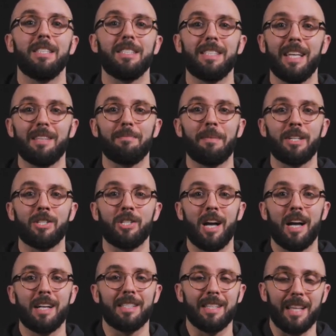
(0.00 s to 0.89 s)
take my
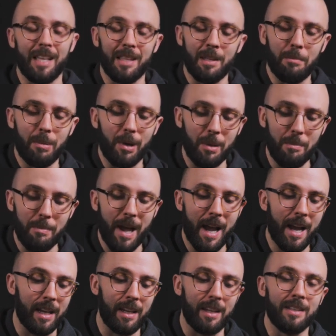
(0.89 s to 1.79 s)
shots, and then put it
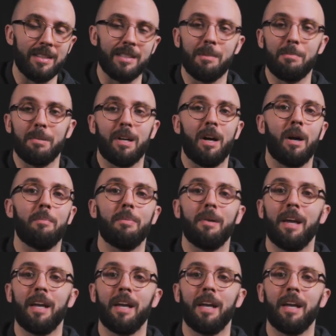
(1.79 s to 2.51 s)
back and zip it up,